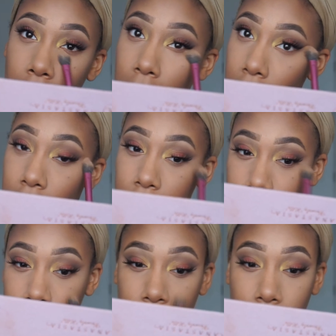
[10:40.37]
I don't
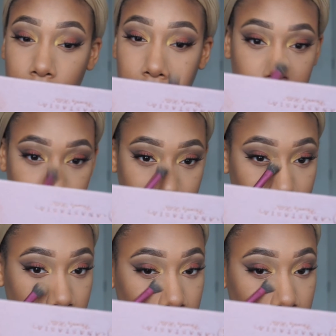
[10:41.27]
like that white ashy